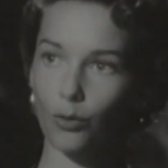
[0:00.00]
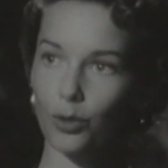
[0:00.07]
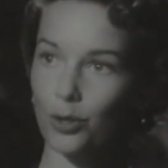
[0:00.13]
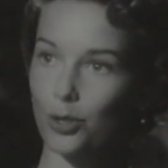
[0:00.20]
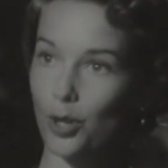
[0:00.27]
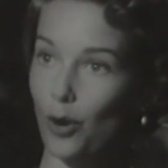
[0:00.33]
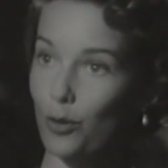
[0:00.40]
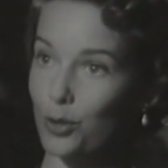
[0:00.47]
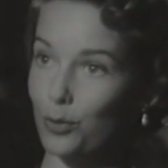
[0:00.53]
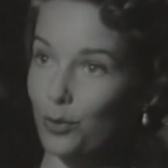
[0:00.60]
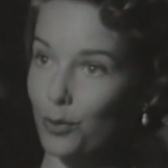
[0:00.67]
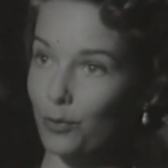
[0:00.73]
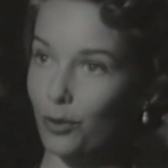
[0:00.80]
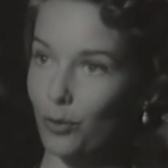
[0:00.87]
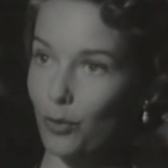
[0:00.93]
There's always
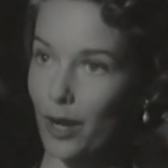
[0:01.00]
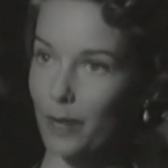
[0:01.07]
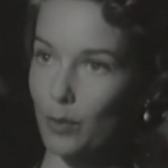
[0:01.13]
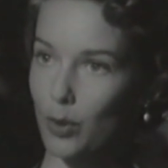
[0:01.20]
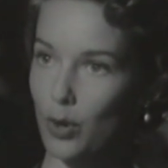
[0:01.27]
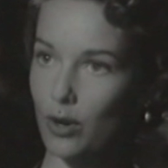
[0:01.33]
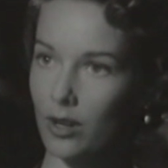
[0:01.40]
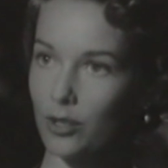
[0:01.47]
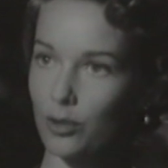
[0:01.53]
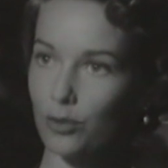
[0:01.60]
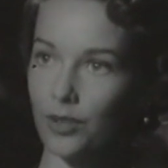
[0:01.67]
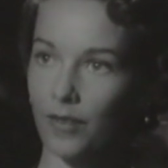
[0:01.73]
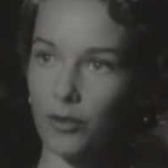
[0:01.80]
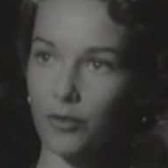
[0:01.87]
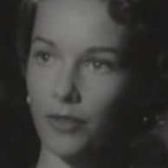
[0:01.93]
room for one more.
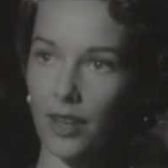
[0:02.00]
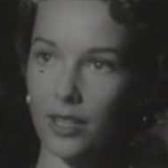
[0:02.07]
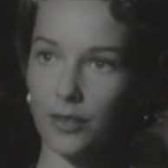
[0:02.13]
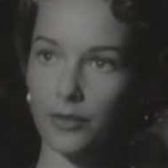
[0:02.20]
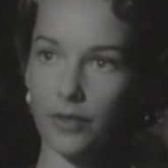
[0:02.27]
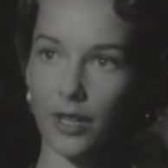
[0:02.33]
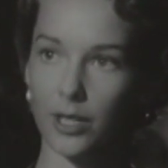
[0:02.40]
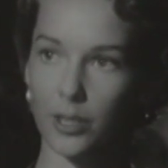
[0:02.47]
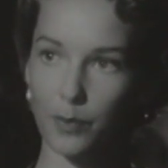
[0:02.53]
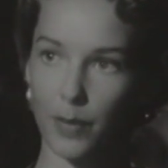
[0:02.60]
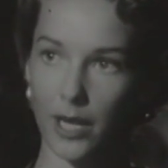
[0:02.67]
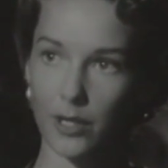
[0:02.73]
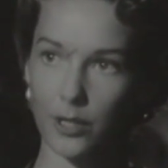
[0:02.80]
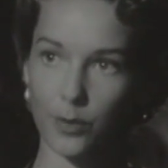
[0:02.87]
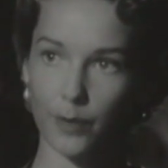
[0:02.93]
You'll never fail to find a
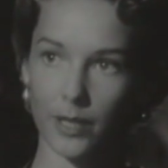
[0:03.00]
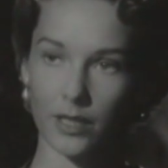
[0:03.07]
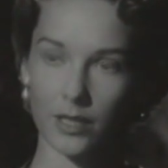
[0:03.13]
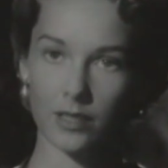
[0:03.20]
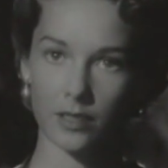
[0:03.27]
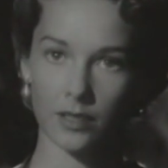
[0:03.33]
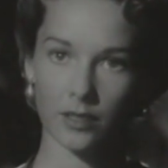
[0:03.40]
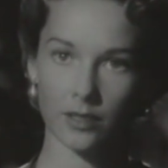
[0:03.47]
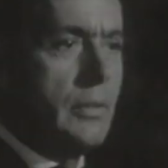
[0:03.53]
bare spot.